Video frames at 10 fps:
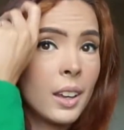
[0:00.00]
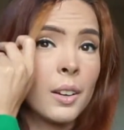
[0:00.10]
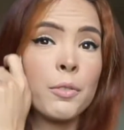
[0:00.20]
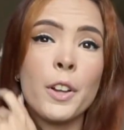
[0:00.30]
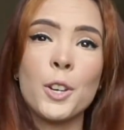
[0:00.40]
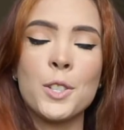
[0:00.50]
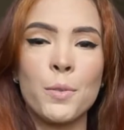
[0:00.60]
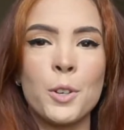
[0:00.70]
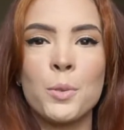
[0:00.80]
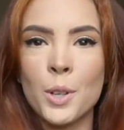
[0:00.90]
For those of
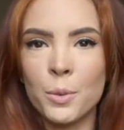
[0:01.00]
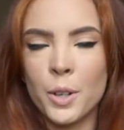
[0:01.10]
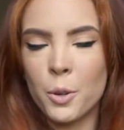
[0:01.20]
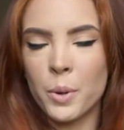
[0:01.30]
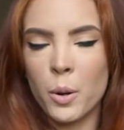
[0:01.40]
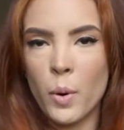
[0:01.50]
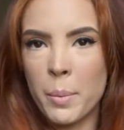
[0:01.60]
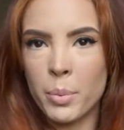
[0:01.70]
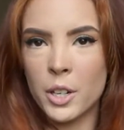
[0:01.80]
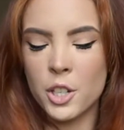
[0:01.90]
you who don't know what a wet
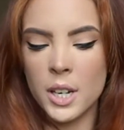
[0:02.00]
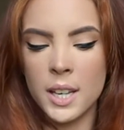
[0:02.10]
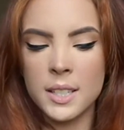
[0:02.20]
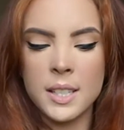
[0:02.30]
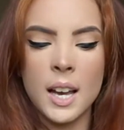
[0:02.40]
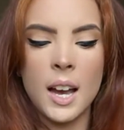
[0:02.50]
brush is,